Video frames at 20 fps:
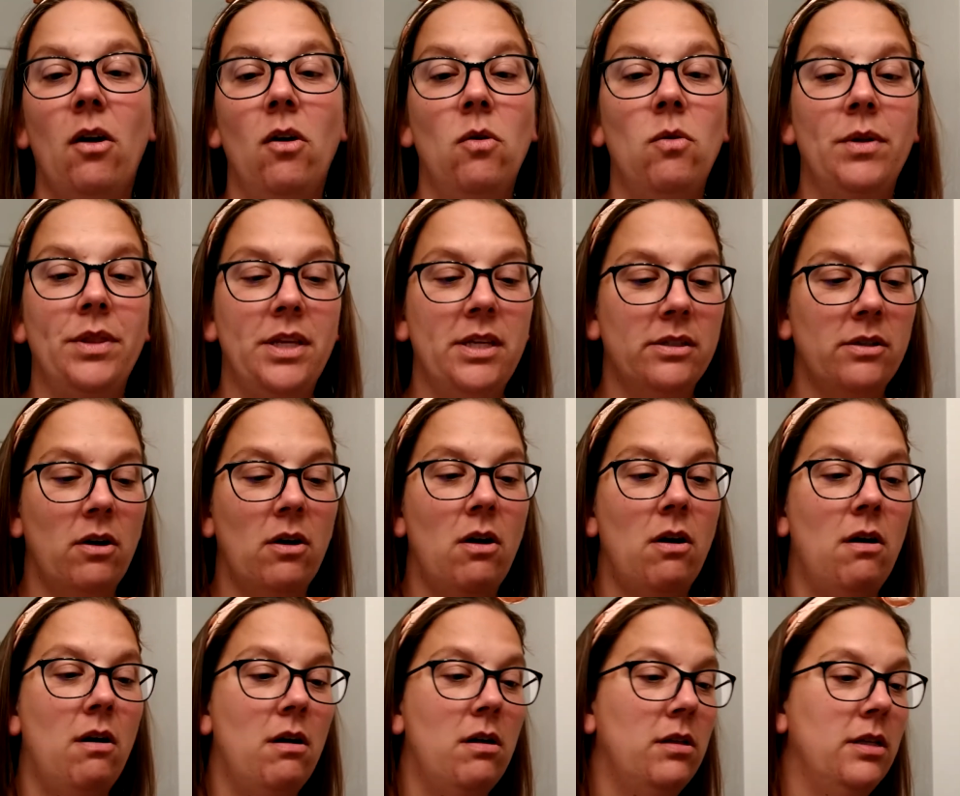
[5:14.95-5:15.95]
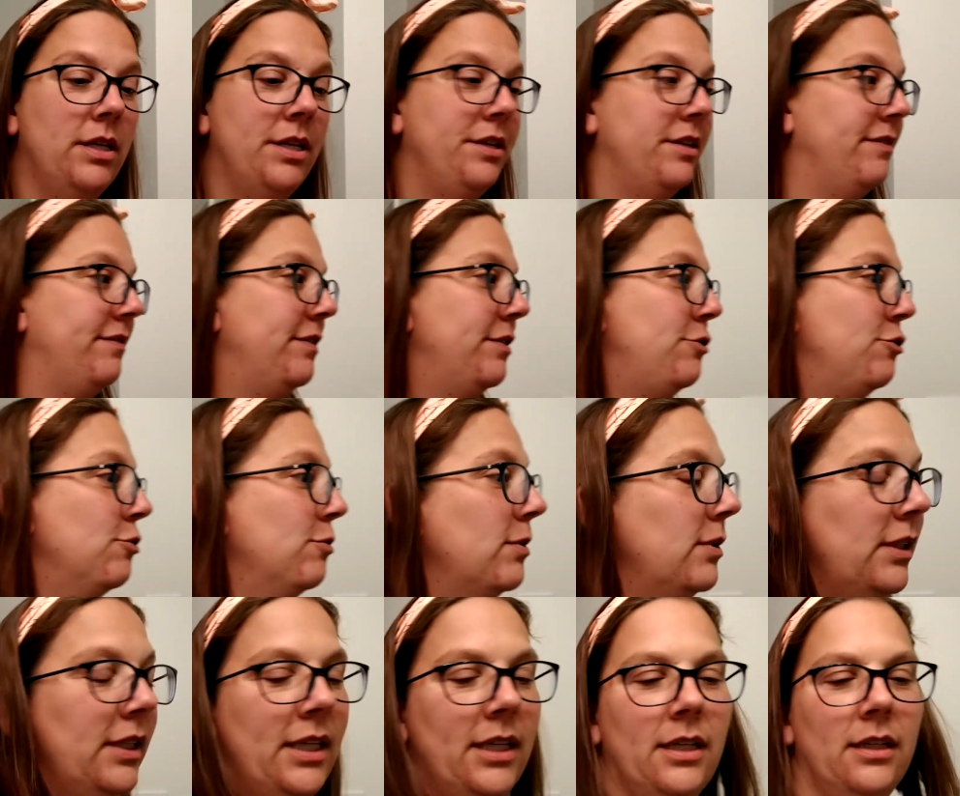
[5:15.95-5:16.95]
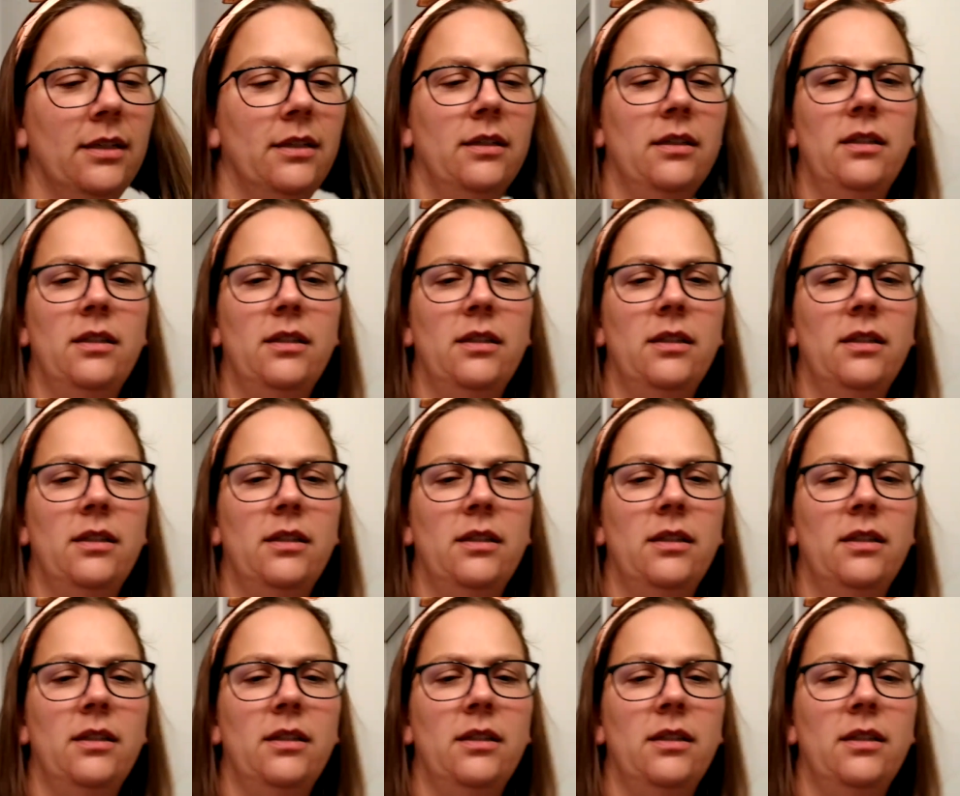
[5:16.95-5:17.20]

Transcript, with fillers: Oh, and these are all individually,